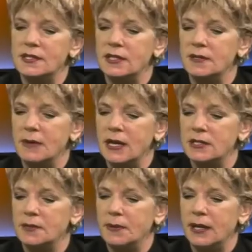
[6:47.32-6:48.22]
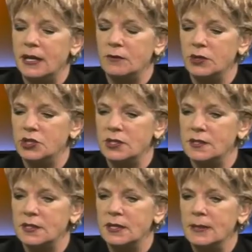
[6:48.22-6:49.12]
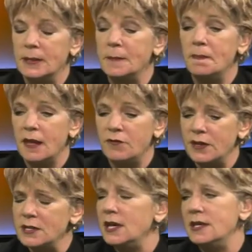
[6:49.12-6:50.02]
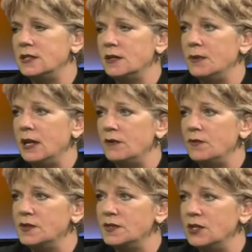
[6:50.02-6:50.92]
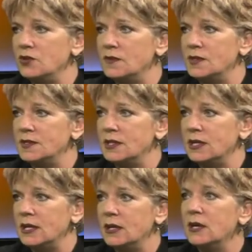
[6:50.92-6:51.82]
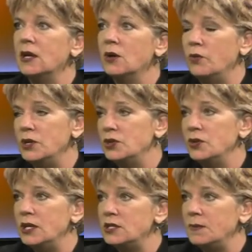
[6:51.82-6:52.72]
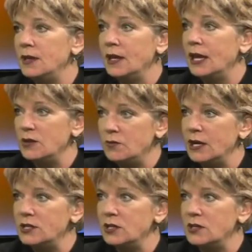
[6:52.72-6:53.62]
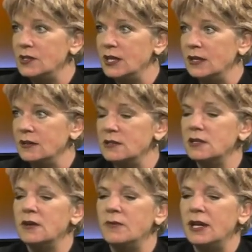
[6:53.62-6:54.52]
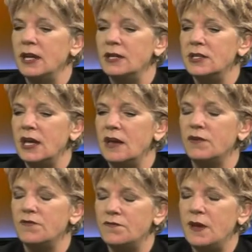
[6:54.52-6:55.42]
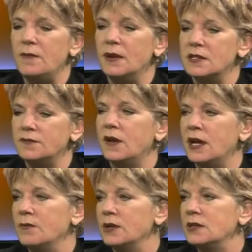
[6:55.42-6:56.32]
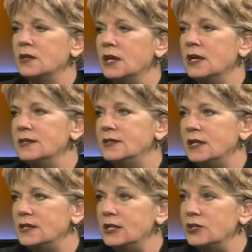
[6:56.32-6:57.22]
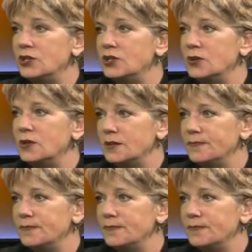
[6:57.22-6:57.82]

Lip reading: Centre Master Plan, which is a fantastic plan for the centre of the city. We do need to be the gateway to New Zealand, and we need to have a fabulous, vibrant city centre to do it.